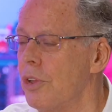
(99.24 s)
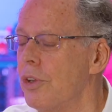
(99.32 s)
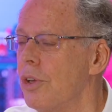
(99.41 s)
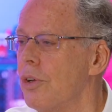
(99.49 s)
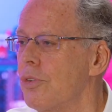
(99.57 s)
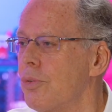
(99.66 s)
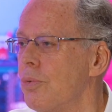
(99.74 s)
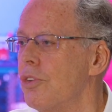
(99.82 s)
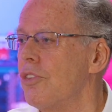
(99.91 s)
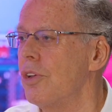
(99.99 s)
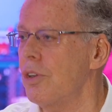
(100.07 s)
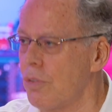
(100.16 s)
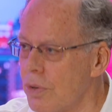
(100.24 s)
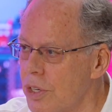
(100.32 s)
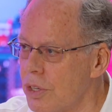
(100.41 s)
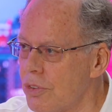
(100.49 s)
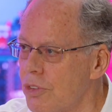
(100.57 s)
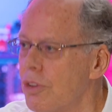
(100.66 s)
the dose was
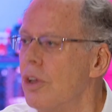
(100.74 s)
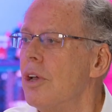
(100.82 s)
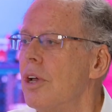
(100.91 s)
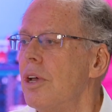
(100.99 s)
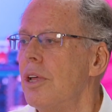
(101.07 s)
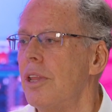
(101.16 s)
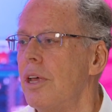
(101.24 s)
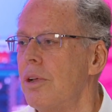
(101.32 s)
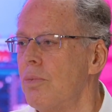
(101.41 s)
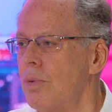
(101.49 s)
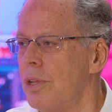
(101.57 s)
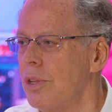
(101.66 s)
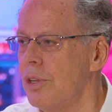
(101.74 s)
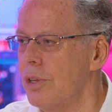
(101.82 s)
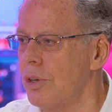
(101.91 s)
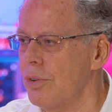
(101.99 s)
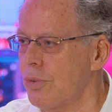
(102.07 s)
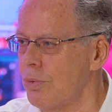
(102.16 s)
increased. And then when the
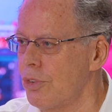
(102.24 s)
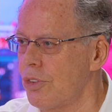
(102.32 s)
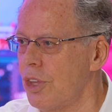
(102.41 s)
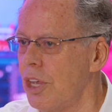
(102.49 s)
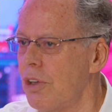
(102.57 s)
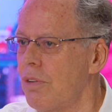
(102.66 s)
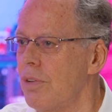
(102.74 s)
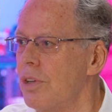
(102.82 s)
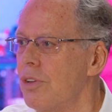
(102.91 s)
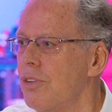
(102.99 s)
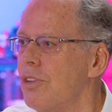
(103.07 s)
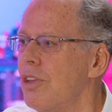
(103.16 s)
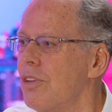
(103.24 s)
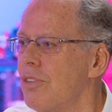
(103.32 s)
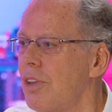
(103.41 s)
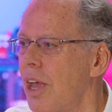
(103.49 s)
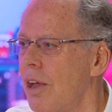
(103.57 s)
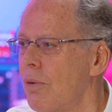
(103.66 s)
dose was decreased,
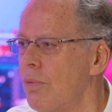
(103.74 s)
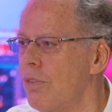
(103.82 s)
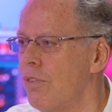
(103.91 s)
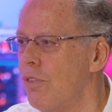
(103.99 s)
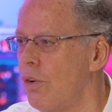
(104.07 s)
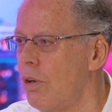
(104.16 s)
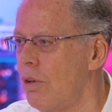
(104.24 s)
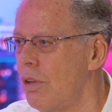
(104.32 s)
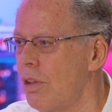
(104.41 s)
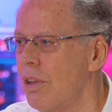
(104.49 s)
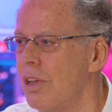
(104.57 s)
his count would fall,